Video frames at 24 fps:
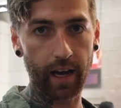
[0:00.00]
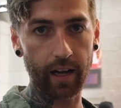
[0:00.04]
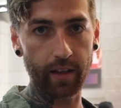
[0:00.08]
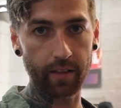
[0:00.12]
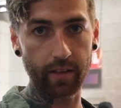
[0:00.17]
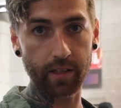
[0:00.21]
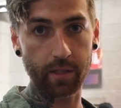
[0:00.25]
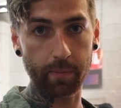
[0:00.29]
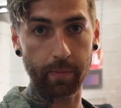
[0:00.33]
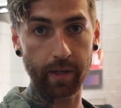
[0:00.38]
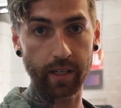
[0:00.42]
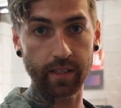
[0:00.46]

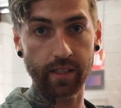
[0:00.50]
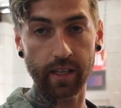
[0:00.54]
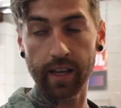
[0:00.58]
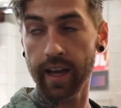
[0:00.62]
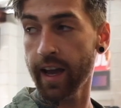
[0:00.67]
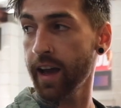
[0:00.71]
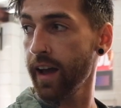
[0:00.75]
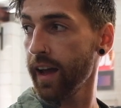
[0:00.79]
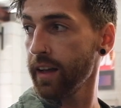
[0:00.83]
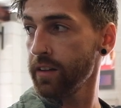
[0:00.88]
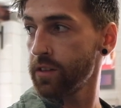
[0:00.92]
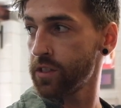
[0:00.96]
this piece
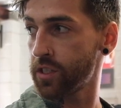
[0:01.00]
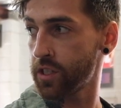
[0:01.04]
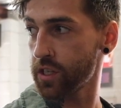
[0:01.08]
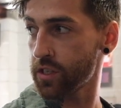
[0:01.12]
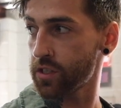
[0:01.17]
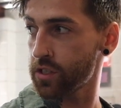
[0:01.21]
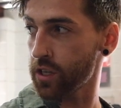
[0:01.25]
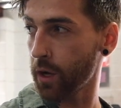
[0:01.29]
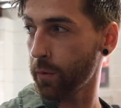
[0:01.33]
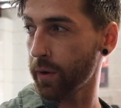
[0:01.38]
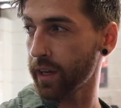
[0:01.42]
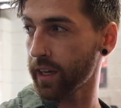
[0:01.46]
here,
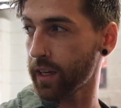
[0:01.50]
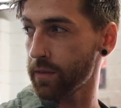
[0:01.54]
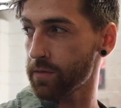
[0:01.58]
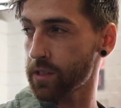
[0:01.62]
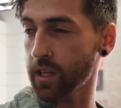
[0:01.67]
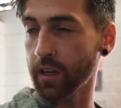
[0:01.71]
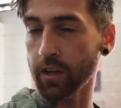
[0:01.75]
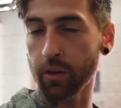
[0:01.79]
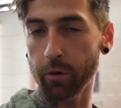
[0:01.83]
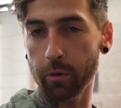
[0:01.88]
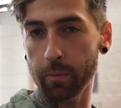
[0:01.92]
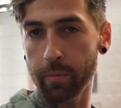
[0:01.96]
just so it gives
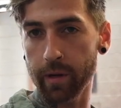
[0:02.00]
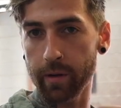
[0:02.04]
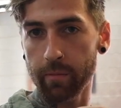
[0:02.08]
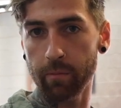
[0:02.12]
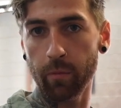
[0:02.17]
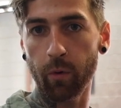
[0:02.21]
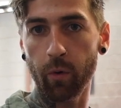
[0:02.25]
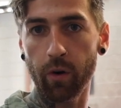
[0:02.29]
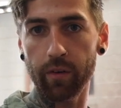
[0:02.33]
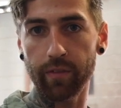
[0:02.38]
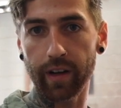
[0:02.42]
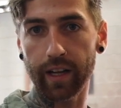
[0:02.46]
it a little bit
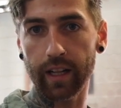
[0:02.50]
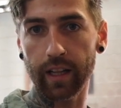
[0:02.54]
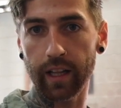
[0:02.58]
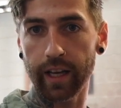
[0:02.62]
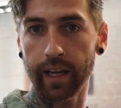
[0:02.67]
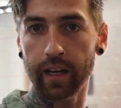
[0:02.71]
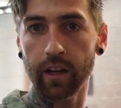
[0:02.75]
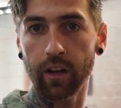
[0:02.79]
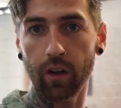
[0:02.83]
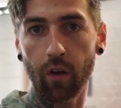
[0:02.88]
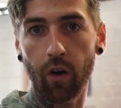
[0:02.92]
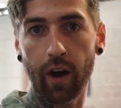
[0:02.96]
more of a
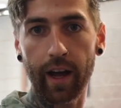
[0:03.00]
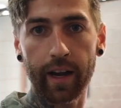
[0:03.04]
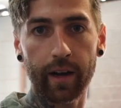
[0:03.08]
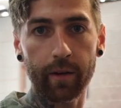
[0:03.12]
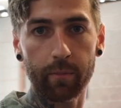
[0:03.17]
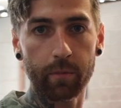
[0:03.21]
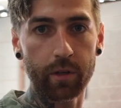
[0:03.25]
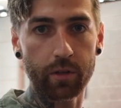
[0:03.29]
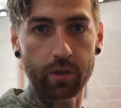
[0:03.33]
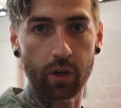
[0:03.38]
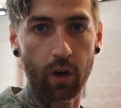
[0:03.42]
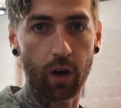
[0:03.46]
cleaner line
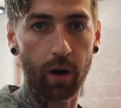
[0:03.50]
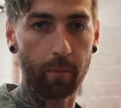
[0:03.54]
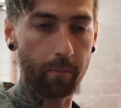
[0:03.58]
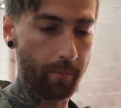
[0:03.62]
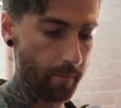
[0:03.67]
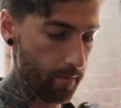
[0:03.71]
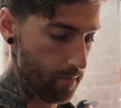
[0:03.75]
up the top.